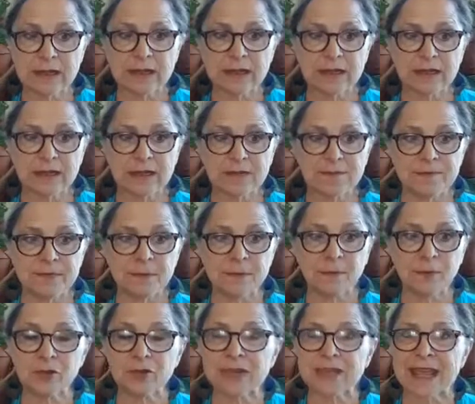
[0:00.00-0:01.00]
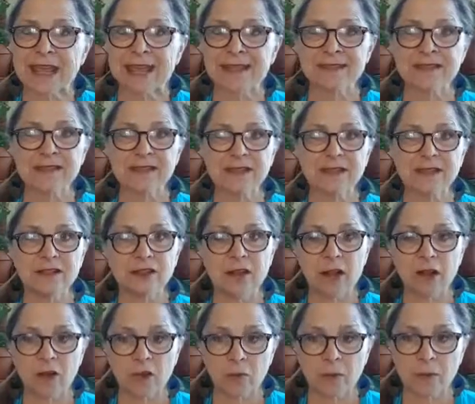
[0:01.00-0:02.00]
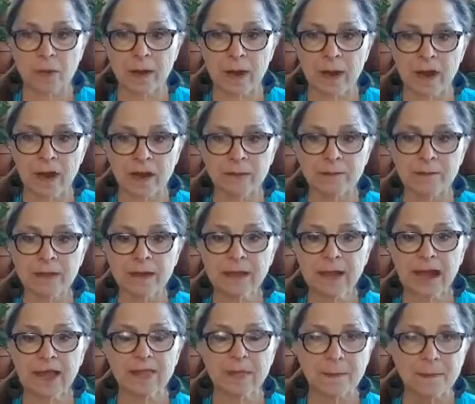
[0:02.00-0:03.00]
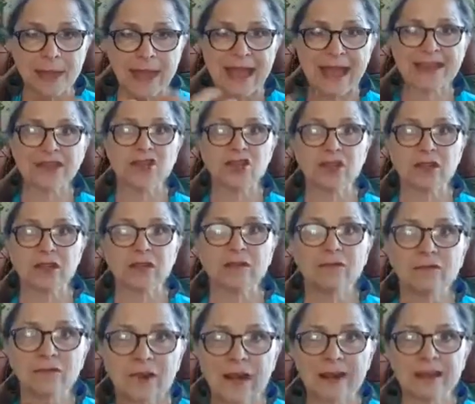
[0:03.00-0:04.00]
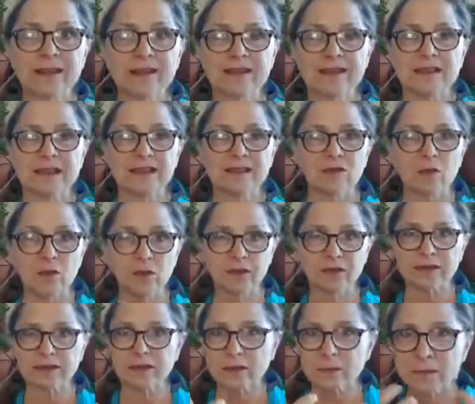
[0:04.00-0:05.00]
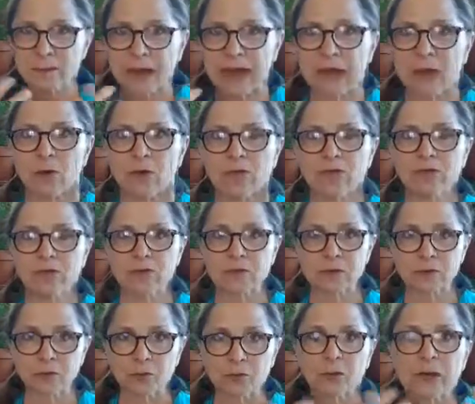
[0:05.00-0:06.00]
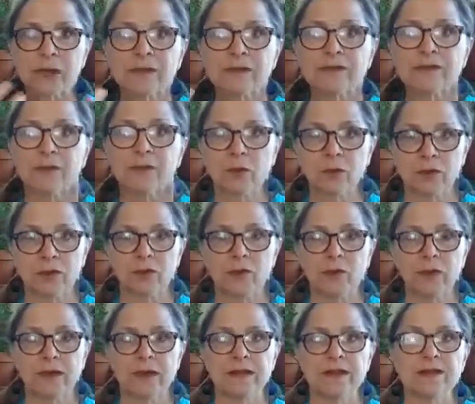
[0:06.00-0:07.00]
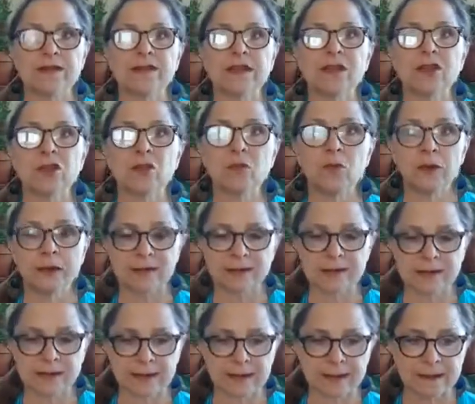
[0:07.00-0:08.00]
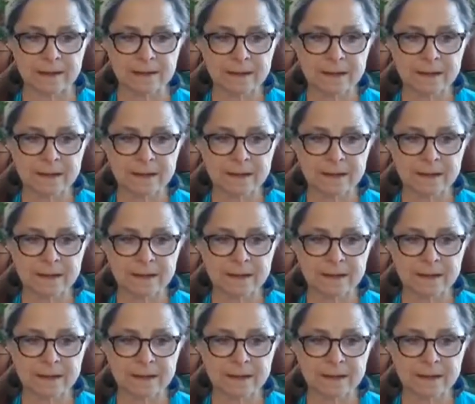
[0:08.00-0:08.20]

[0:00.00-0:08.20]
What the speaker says: the blue tansy and yarrow palm, and the passion, the frankincense, oils that are powerful to bring forth what it is that you want to say.